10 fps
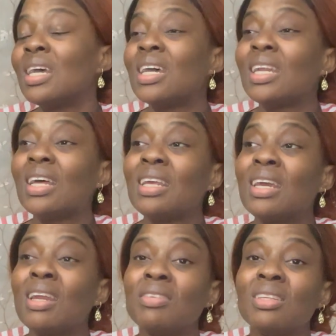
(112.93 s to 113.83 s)
and at the
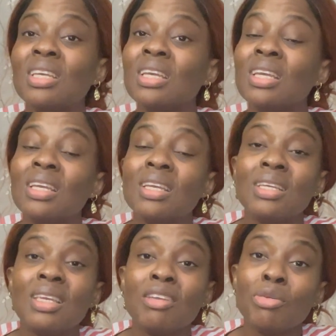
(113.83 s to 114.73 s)
end of the day,
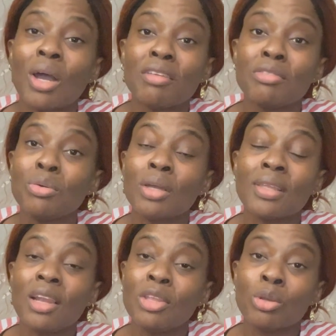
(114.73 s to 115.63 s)
give you Advil or
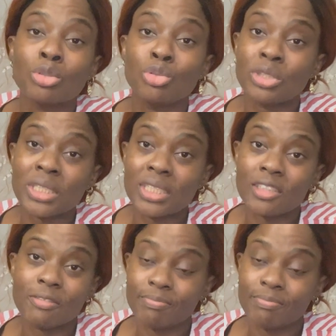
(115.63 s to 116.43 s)
Tylenol to drink.